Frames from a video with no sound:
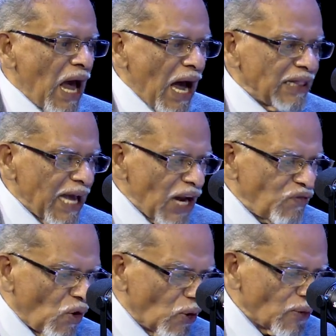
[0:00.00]
And
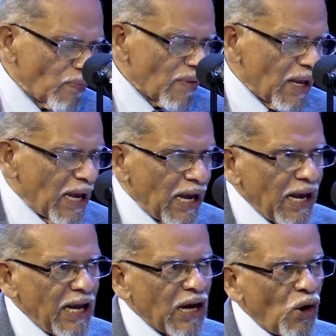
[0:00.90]
therefore,
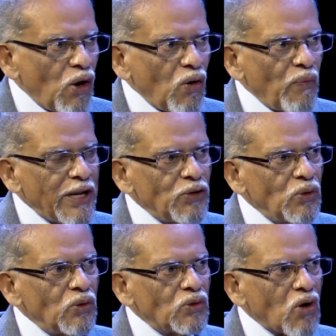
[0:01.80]
you know, when
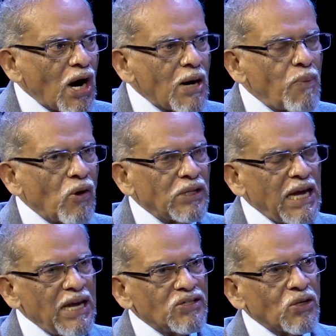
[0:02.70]
you talk about
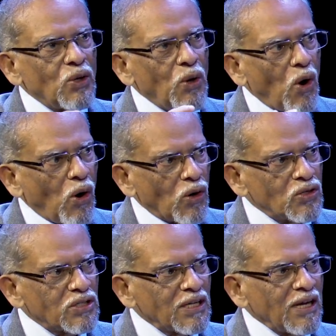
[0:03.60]
these
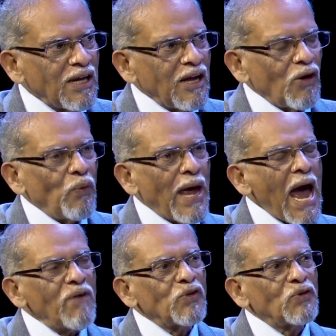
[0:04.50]
laws, we
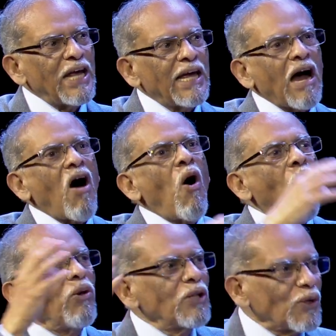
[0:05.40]
have to take
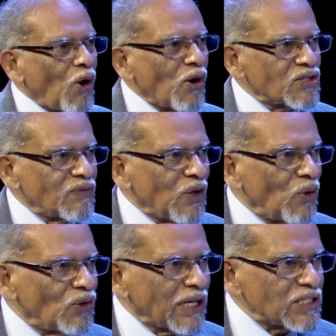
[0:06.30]
all the laws of the
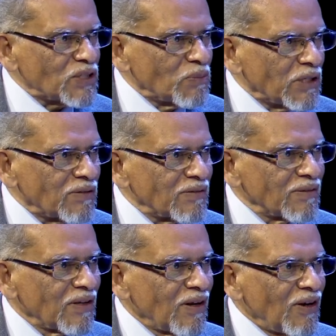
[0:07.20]
Old Testament.
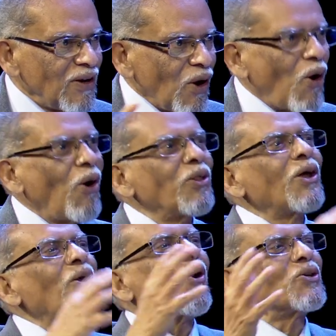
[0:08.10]
All
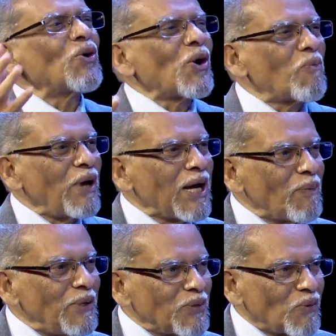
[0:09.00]
the laws are
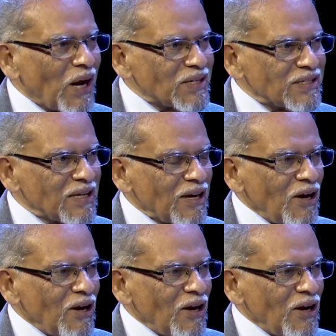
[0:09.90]
applicable to us.